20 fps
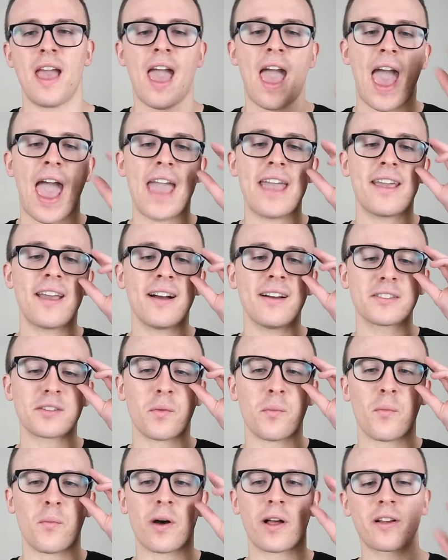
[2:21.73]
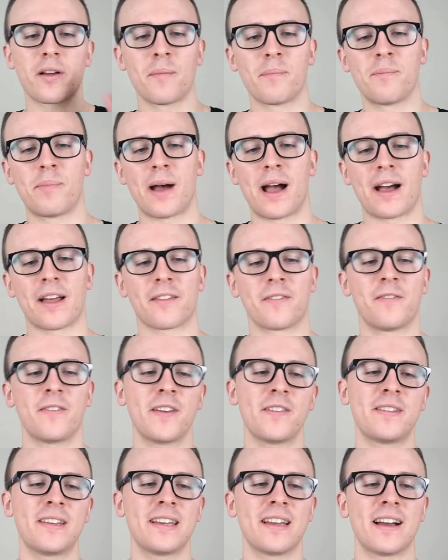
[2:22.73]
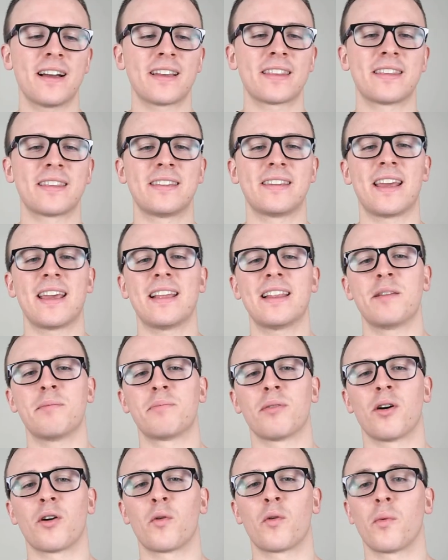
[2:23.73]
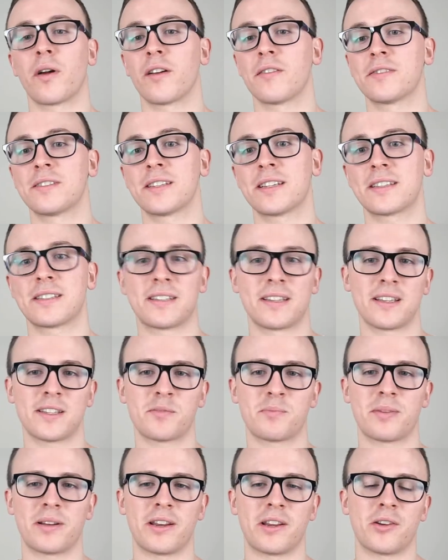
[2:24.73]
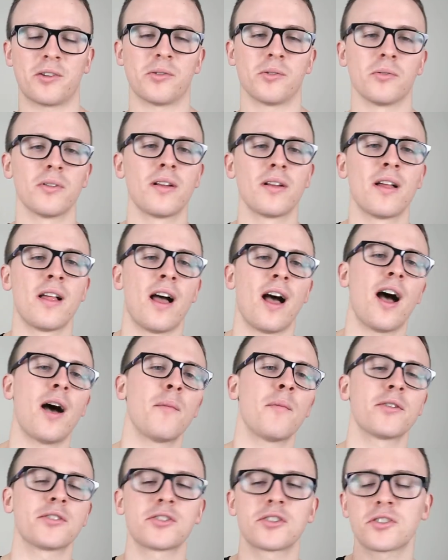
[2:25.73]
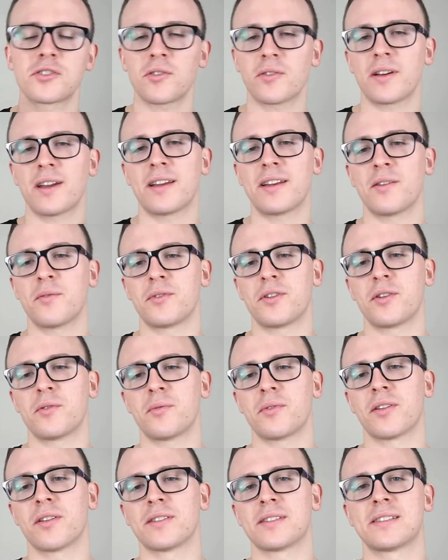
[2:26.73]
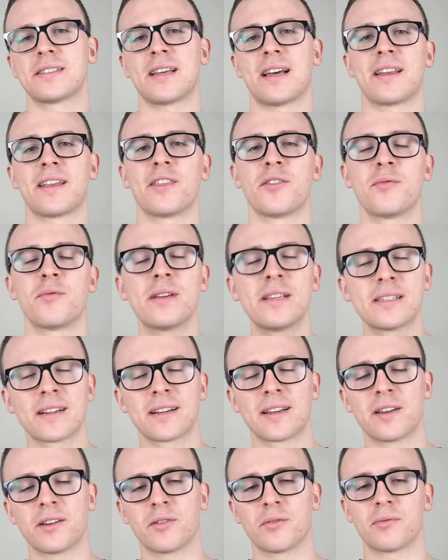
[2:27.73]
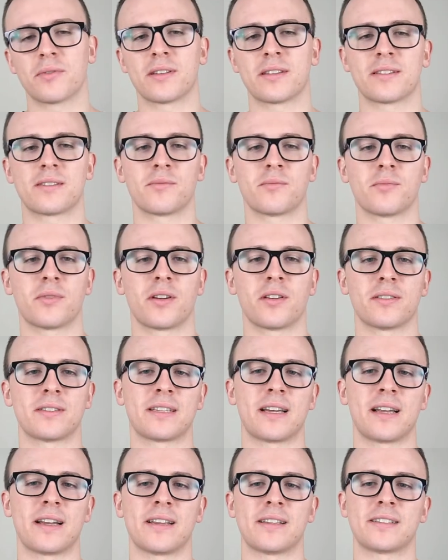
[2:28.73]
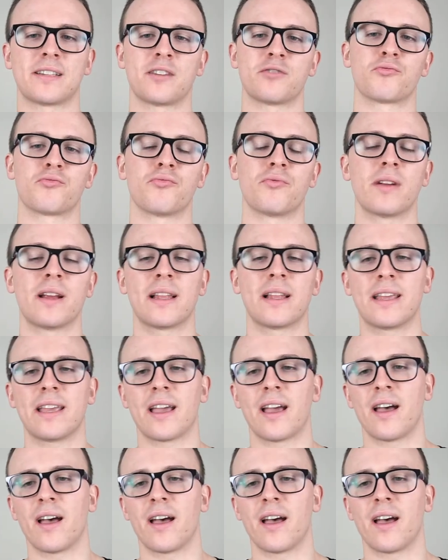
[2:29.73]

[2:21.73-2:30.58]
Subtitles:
Hey guys, and welcome back. 59th daily blog, 1 off 60. That's pretty cool. Sorry I didn't do one on Saturday. The reason I didn't do one on Saturday is I was really